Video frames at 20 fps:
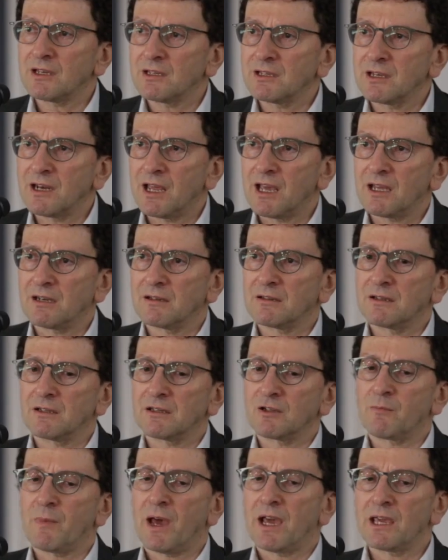internet
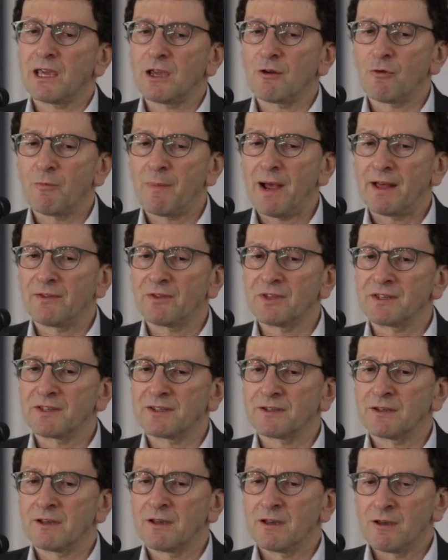and you may hear about
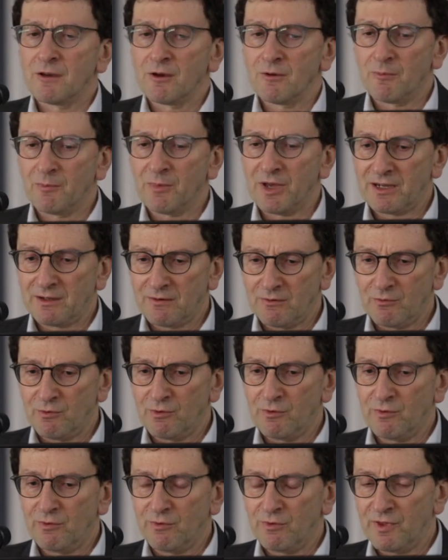this, but
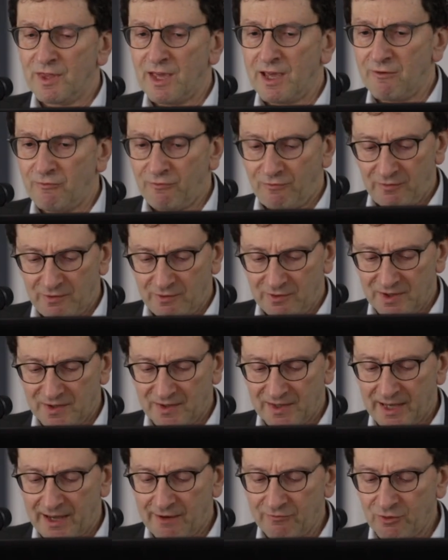they've
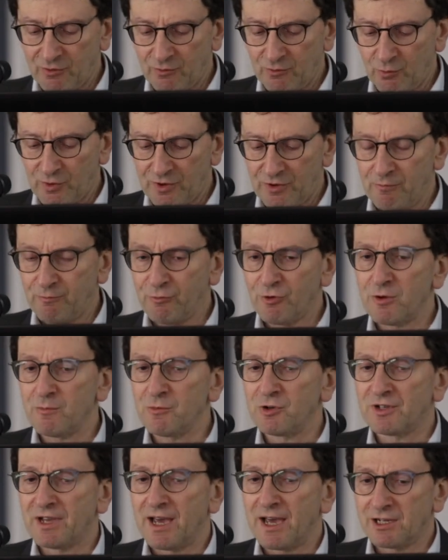discovered with a
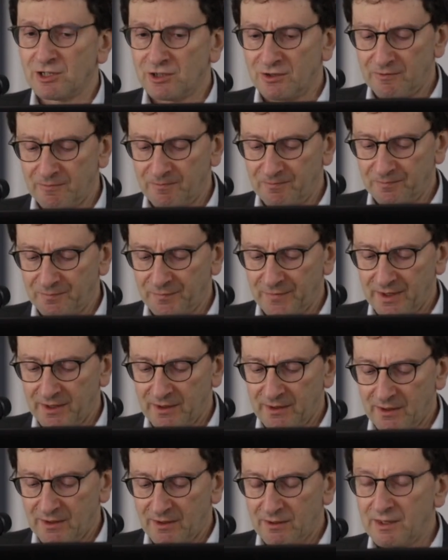premutation
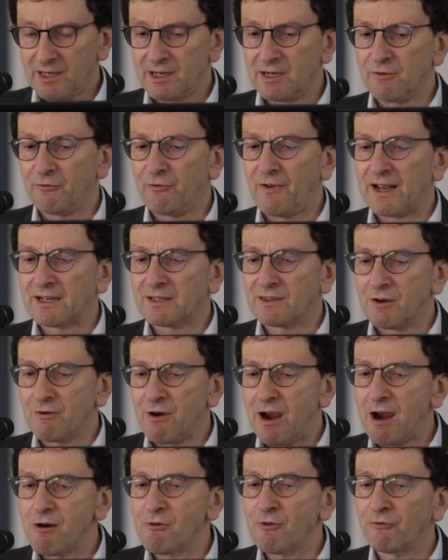that in fact
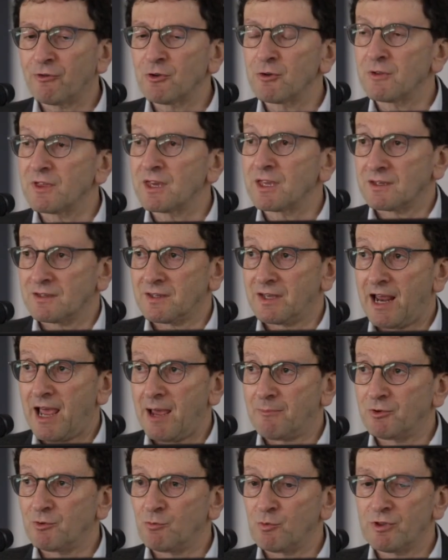there are a few things that
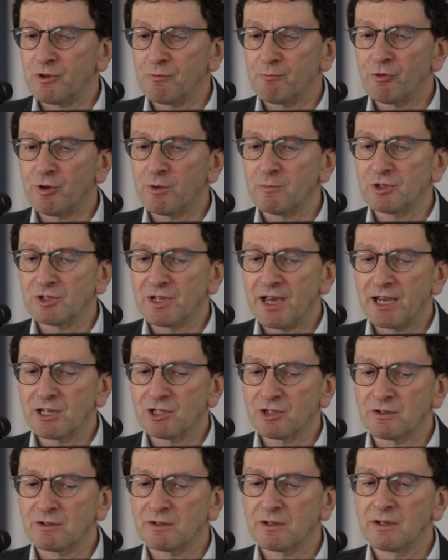happen with a
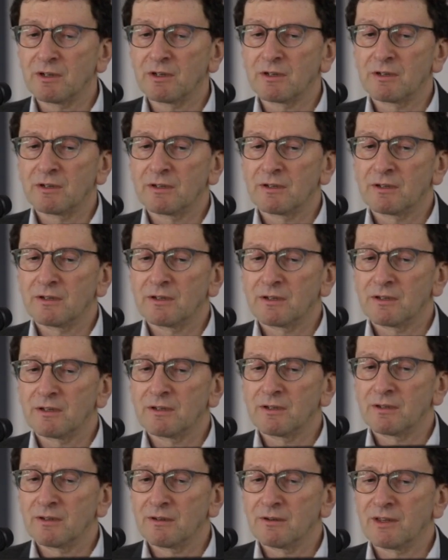premutation
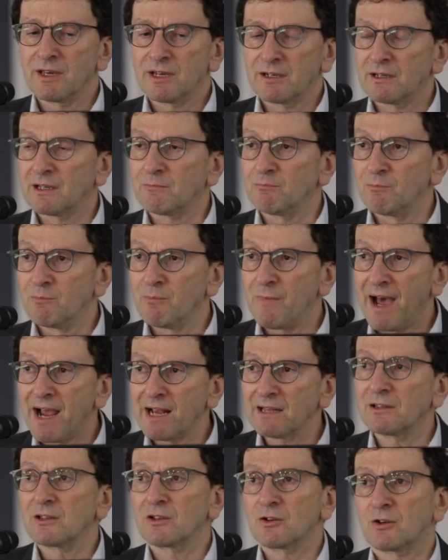that
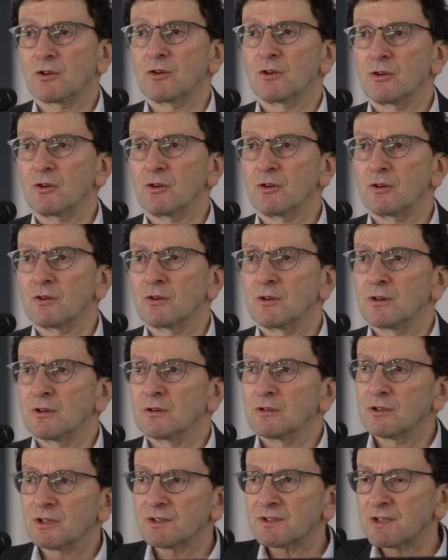mainly occur,
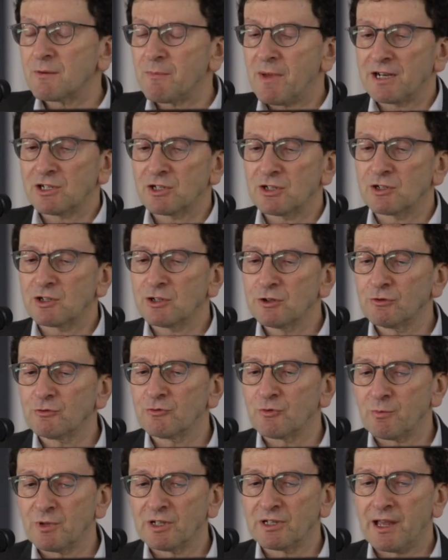not so much in
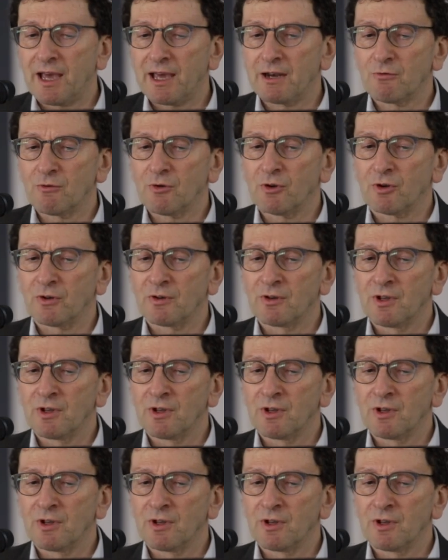children, but later on.